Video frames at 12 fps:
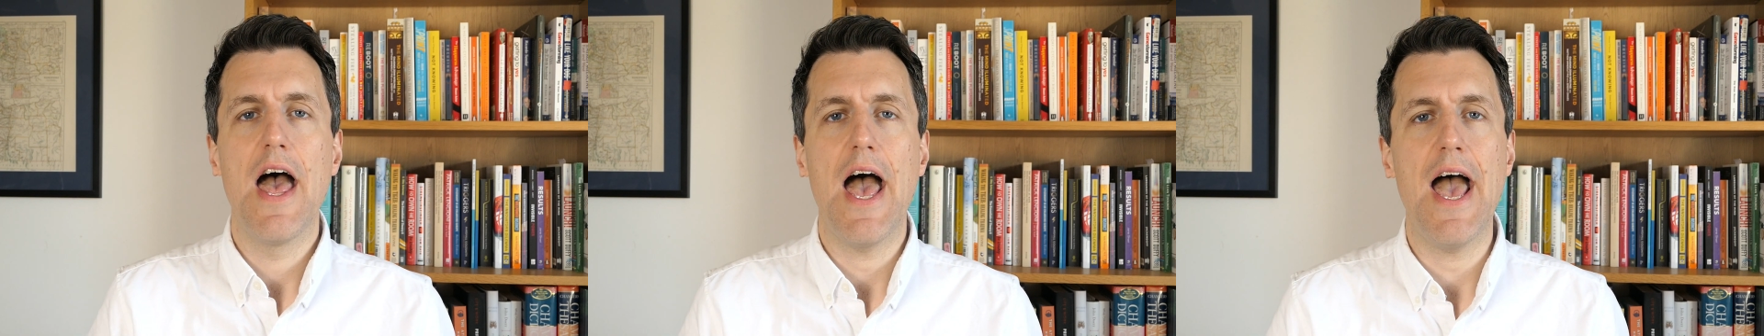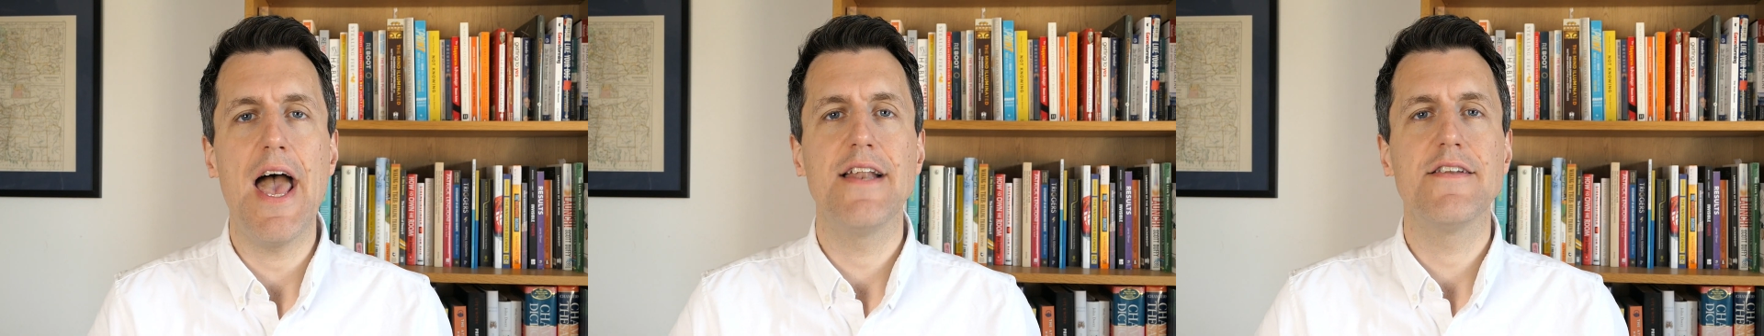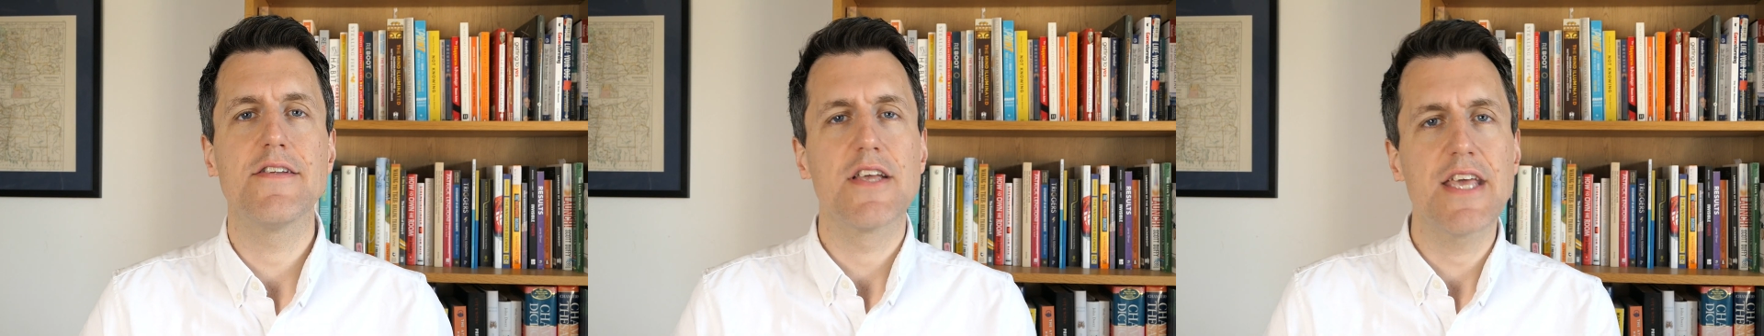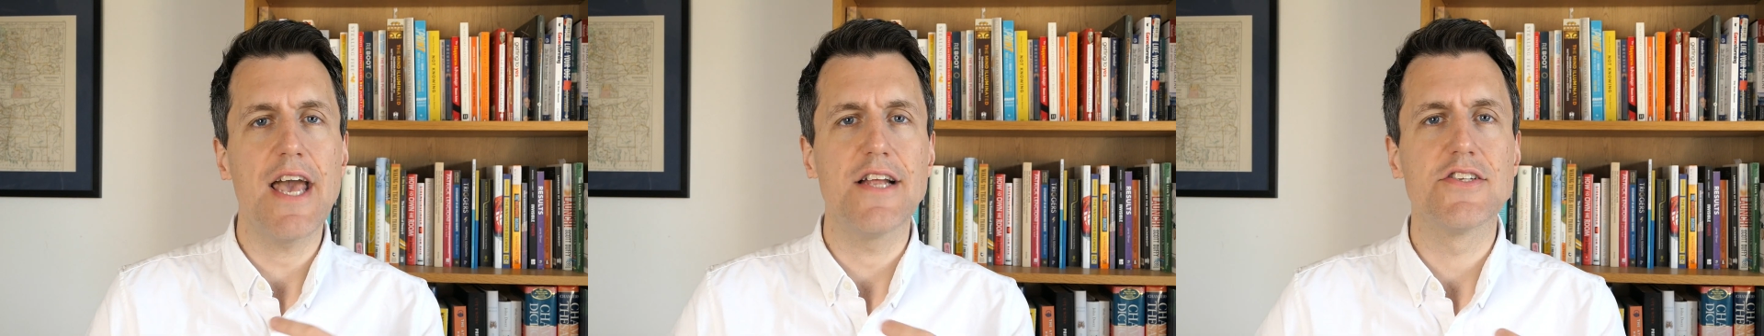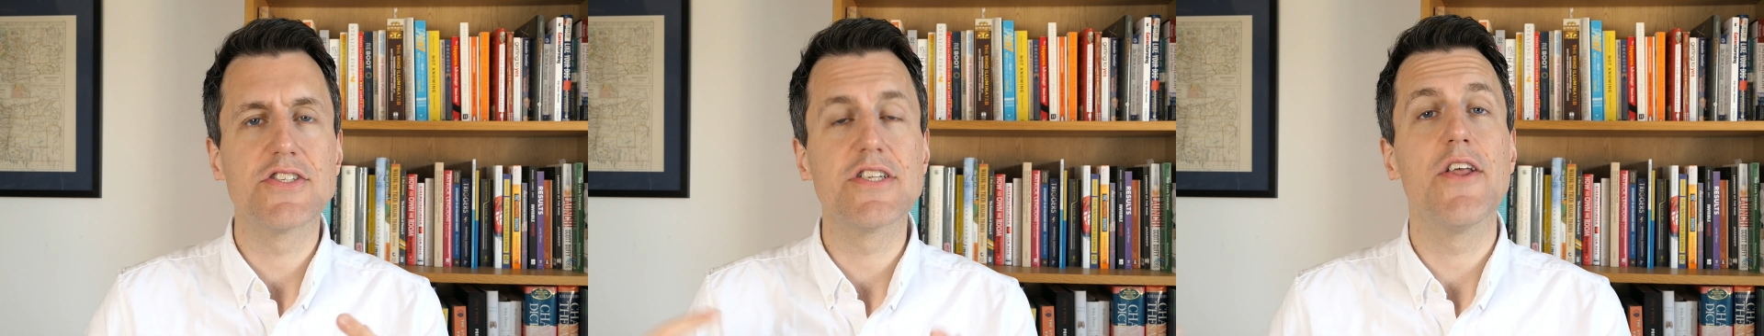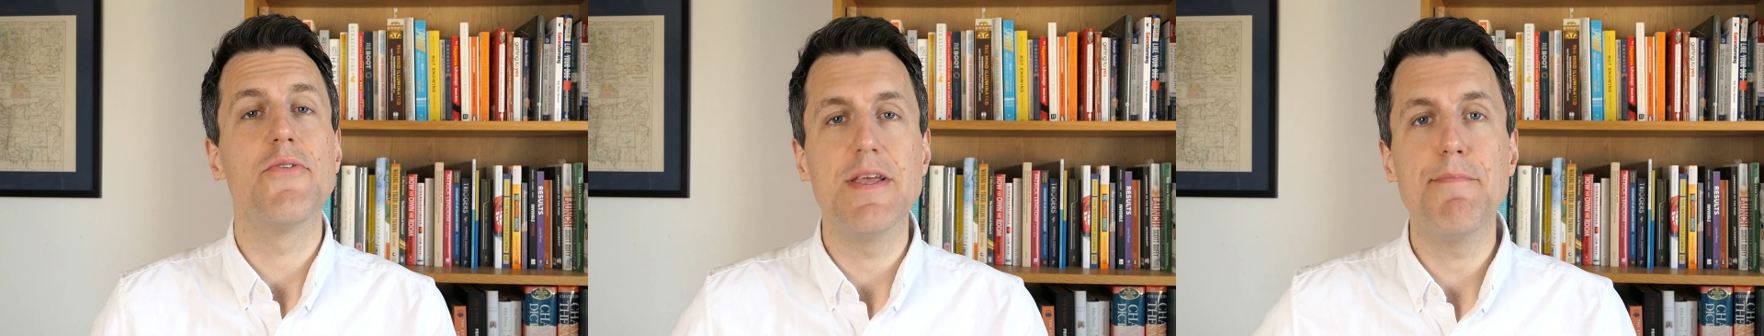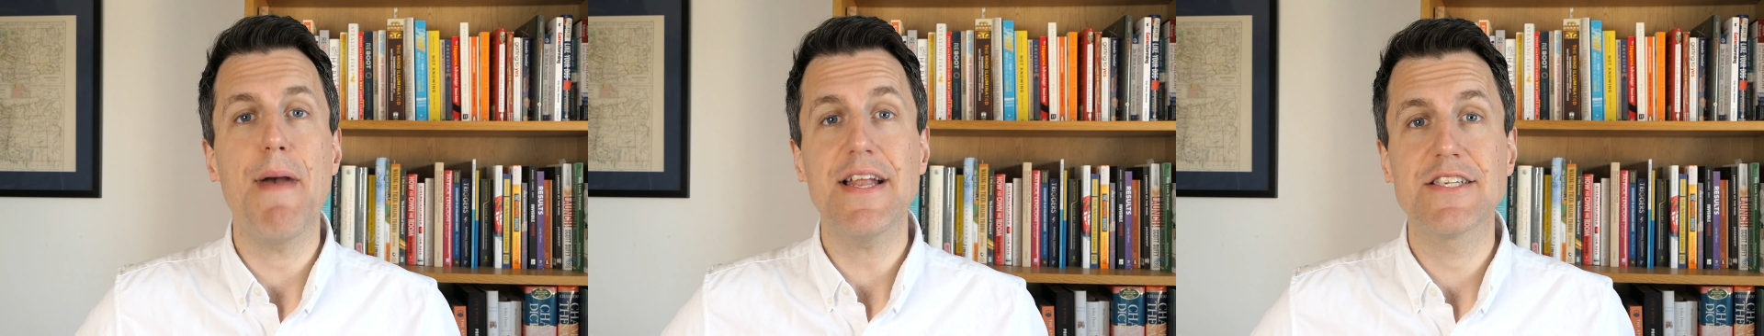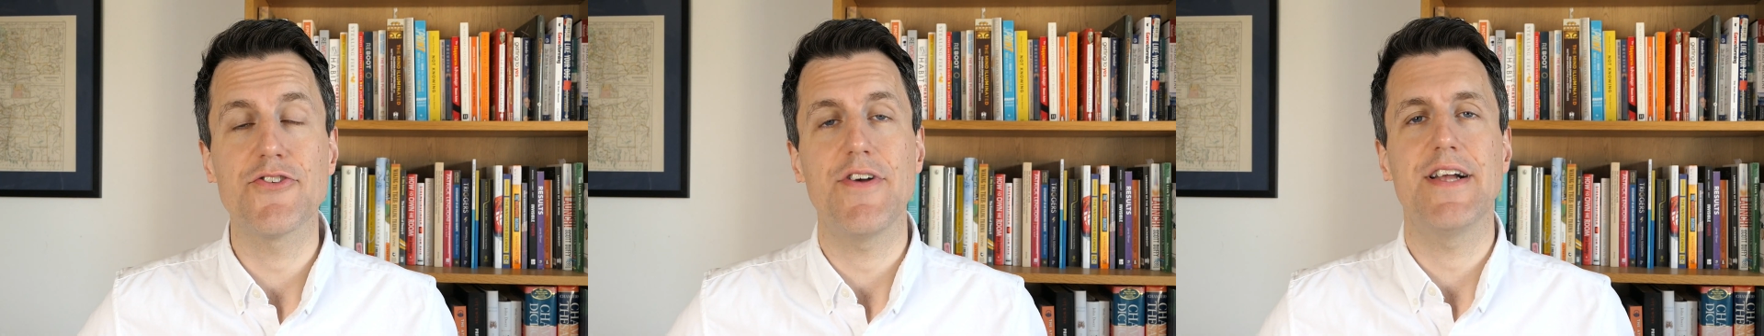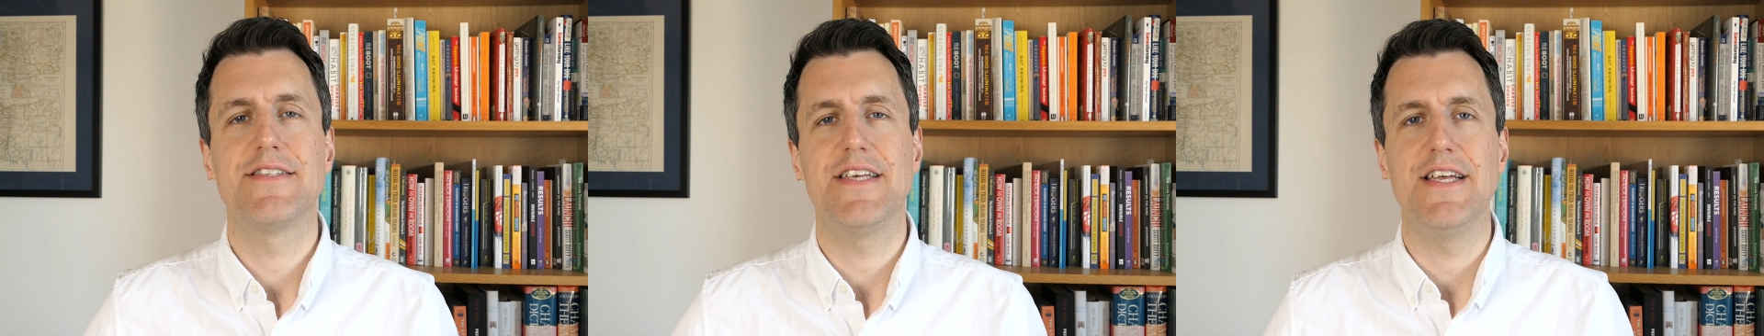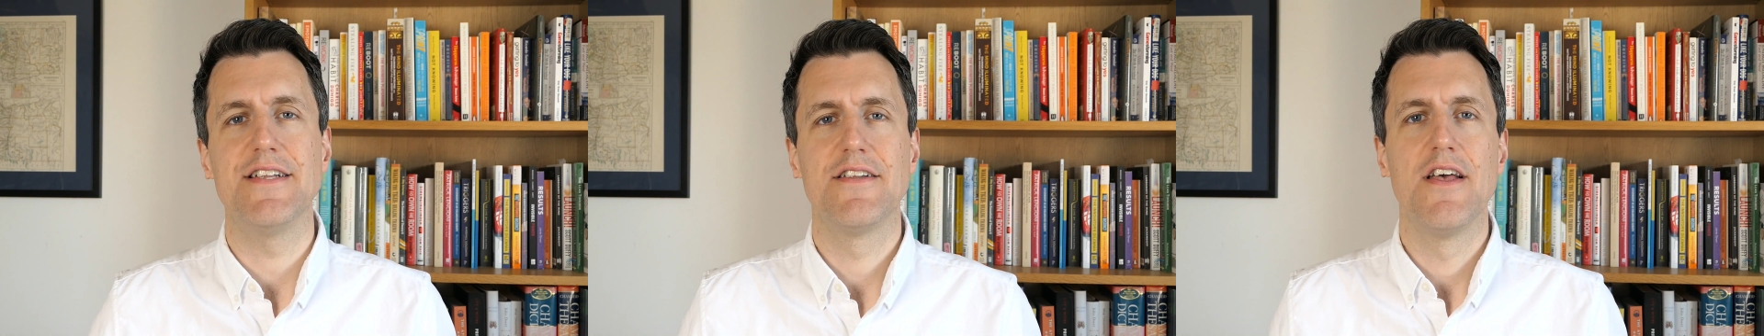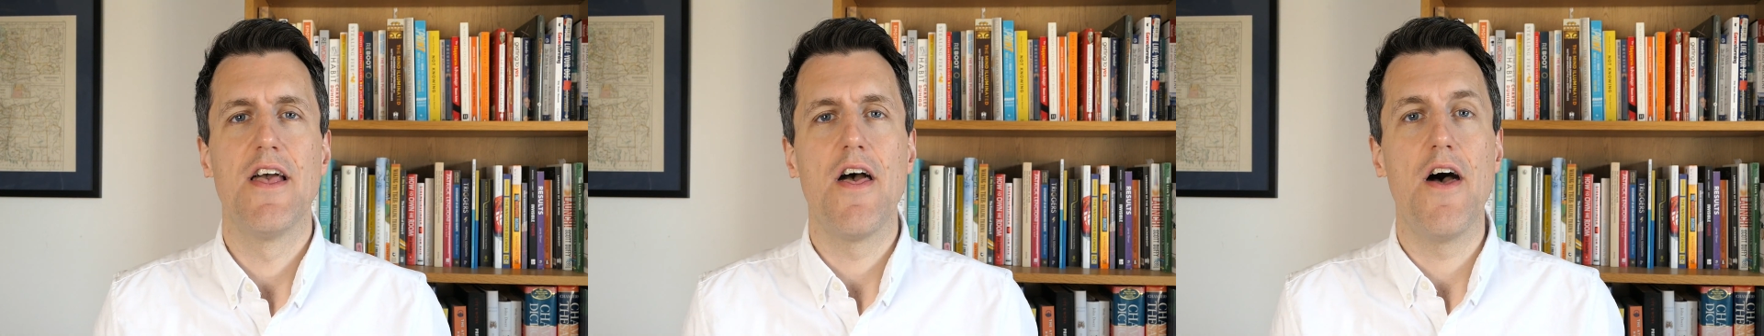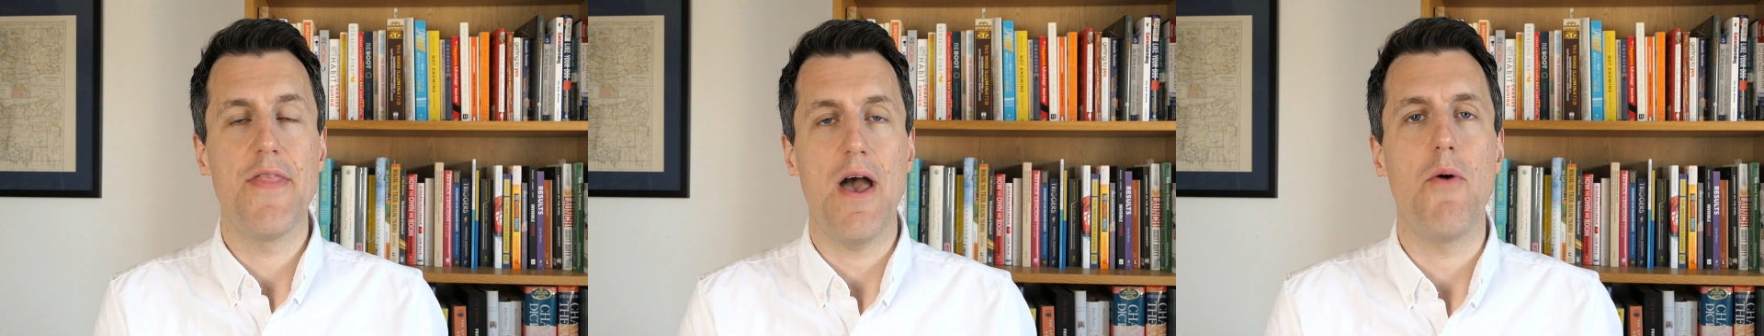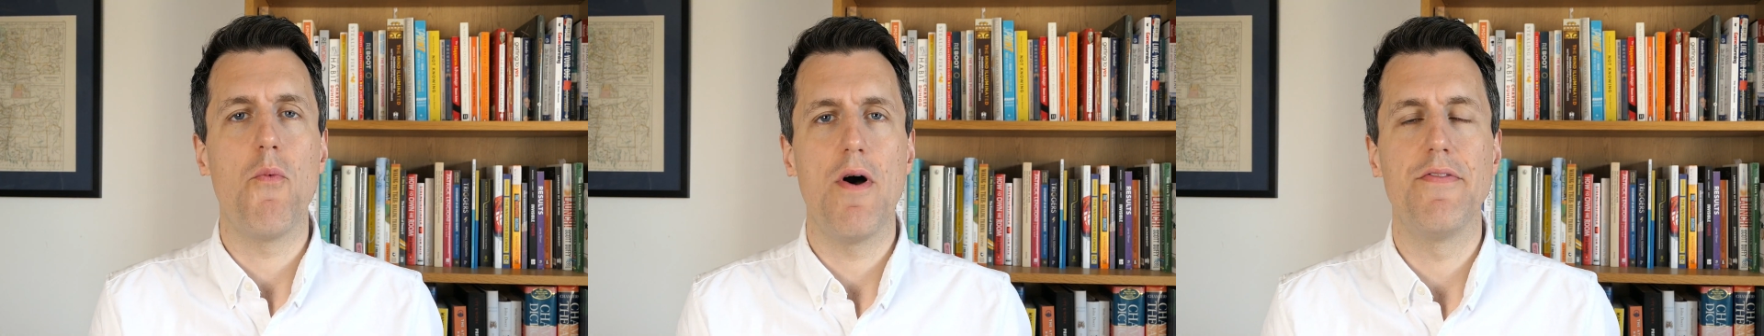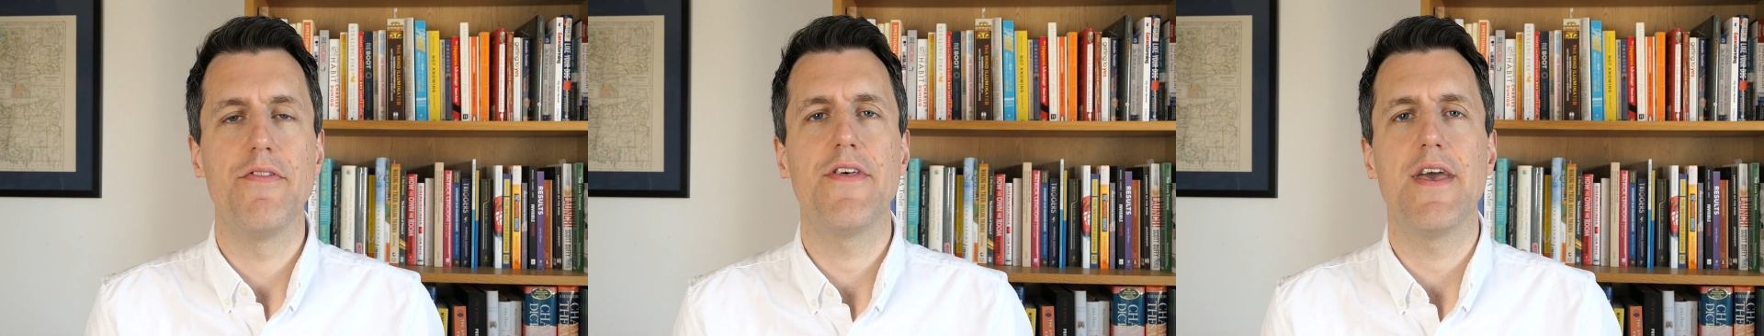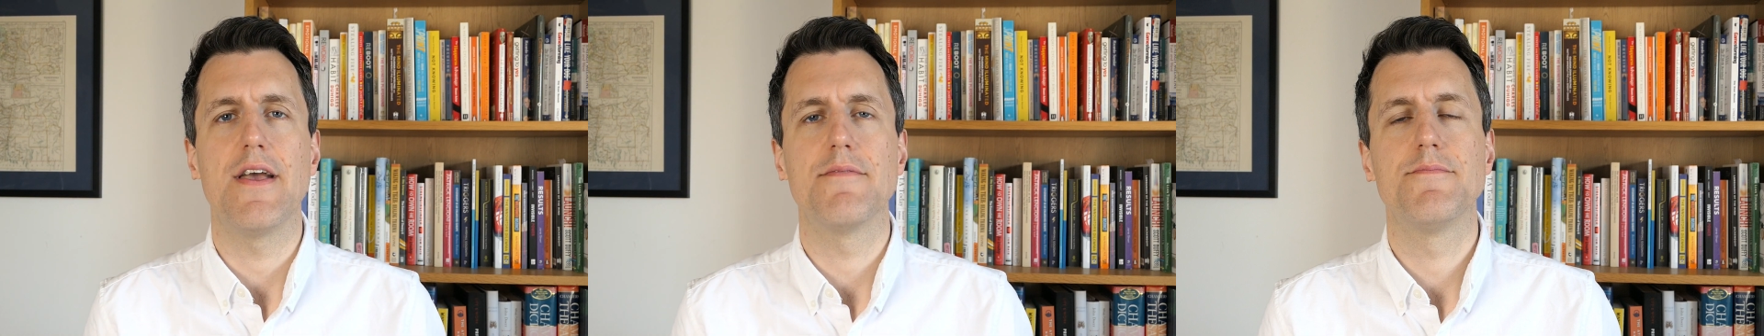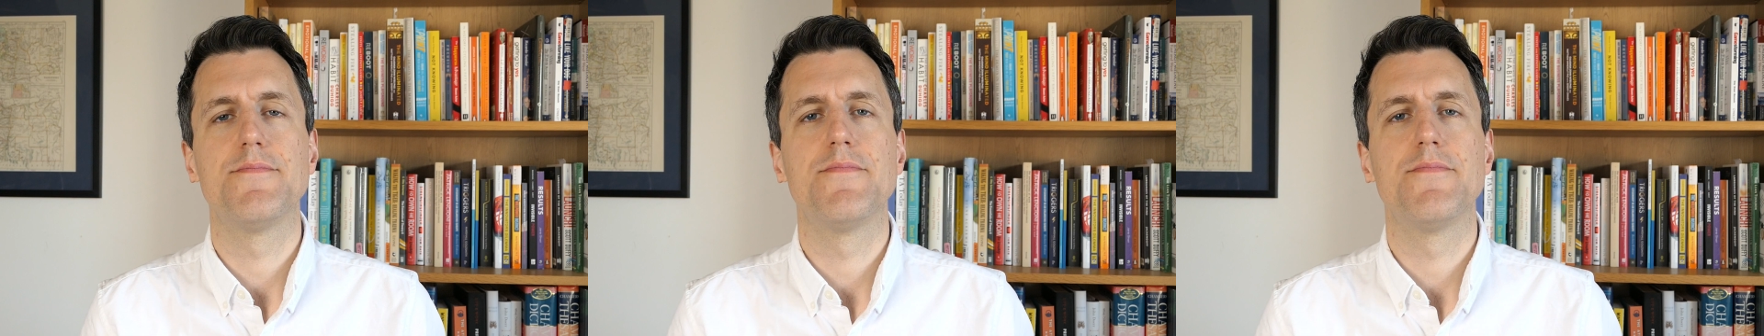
and get slowly better at it and that one thing.